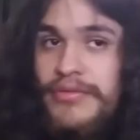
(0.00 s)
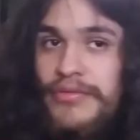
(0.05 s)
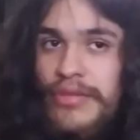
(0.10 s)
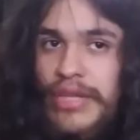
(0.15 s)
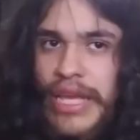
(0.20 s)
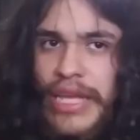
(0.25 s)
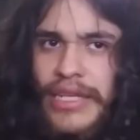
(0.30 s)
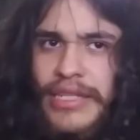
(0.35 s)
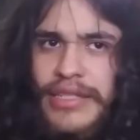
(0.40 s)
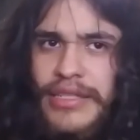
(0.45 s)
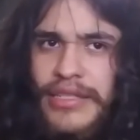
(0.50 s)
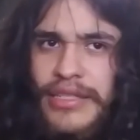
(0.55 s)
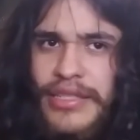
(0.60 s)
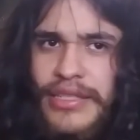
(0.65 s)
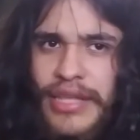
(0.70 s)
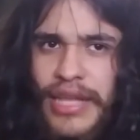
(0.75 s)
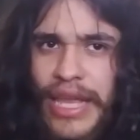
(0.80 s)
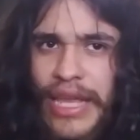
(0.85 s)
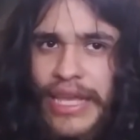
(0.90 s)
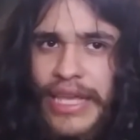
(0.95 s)
who are who
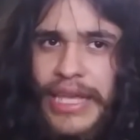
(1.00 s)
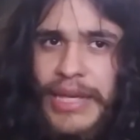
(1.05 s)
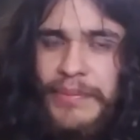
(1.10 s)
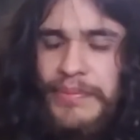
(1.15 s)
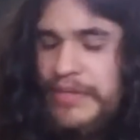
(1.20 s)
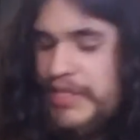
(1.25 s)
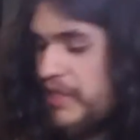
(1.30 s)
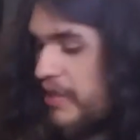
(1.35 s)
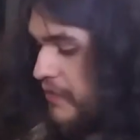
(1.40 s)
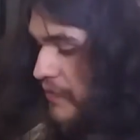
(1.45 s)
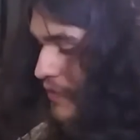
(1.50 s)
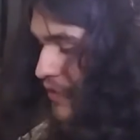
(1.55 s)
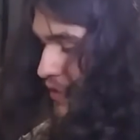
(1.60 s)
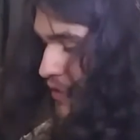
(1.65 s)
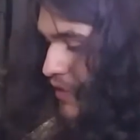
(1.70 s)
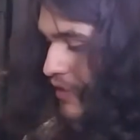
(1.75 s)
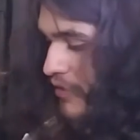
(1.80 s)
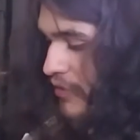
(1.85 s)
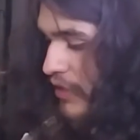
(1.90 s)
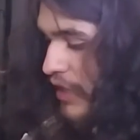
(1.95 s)
like to like keep
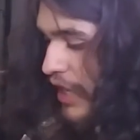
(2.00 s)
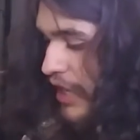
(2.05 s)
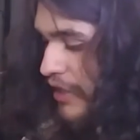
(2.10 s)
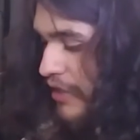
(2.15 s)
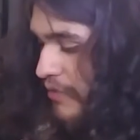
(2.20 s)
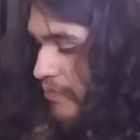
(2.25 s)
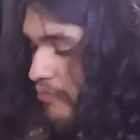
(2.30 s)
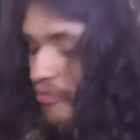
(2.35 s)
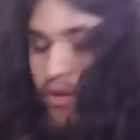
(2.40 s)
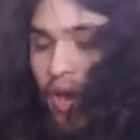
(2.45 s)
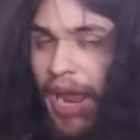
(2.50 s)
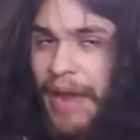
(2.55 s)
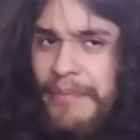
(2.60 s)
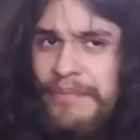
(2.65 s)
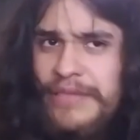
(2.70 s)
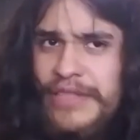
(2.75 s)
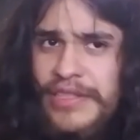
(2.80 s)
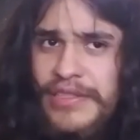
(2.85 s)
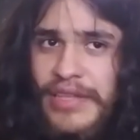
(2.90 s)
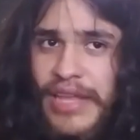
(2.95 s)
stuff still like
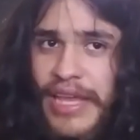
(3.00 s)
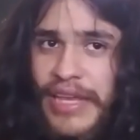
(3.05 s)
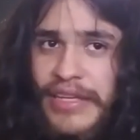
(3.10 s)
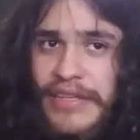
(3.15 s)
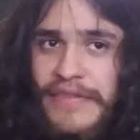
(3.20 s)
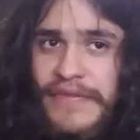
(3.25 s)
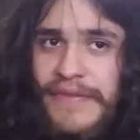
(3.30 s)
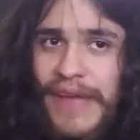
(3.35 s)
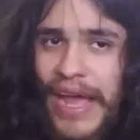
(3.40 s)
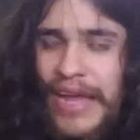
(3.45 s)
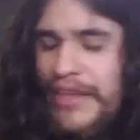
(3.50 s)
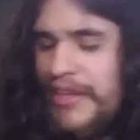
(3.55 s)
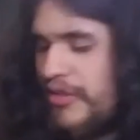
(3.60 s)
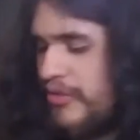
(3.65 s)
wrapped, like